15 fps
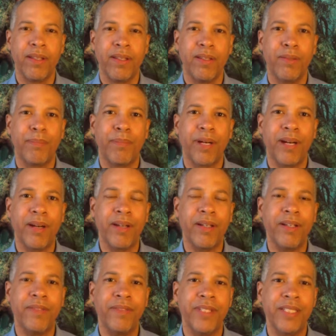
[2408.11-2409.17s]
the part
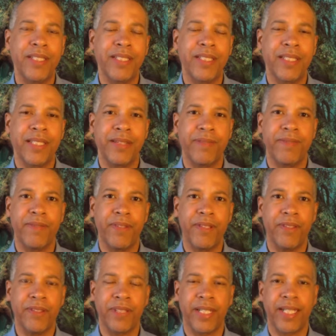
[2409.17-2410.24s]
of us that
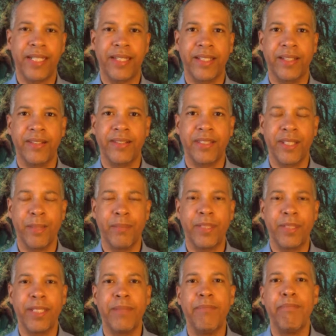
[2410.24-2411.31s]
feels like there's
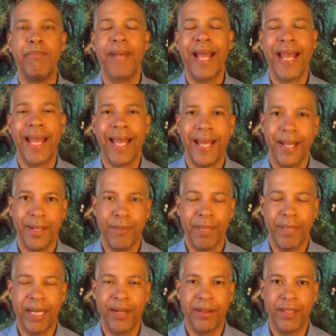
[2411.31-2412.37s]
something bad
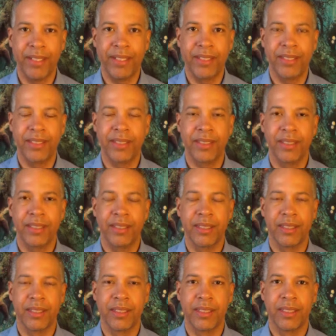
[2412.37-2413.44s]
about us,
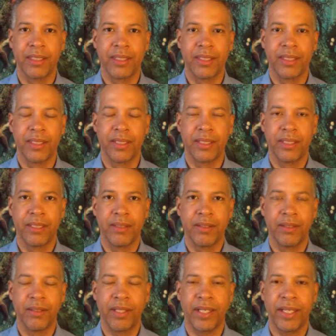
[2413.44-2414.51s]

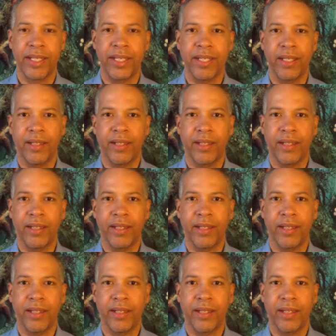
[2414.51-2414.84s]
okay,